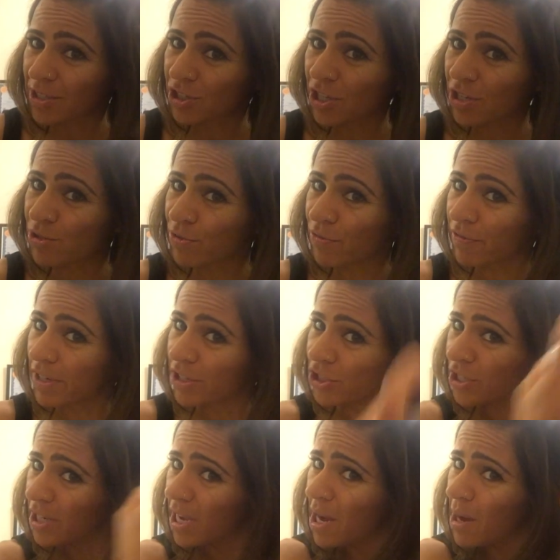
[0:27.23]
just to
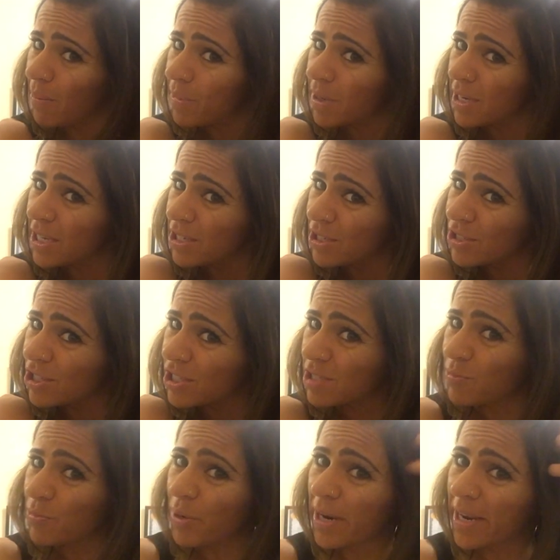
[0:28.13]
freshen it up, just
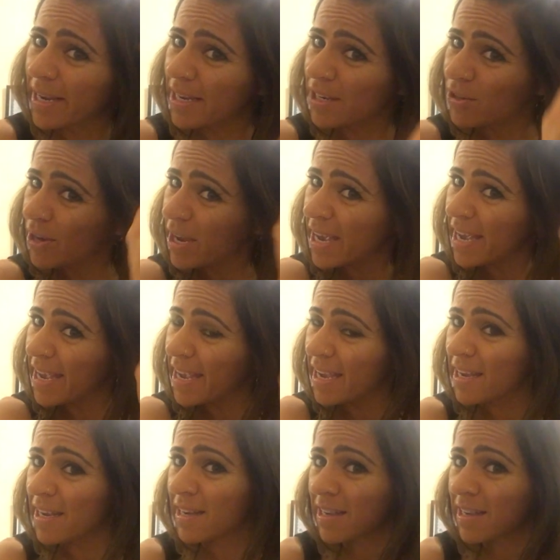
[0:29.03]
spray it in your hair.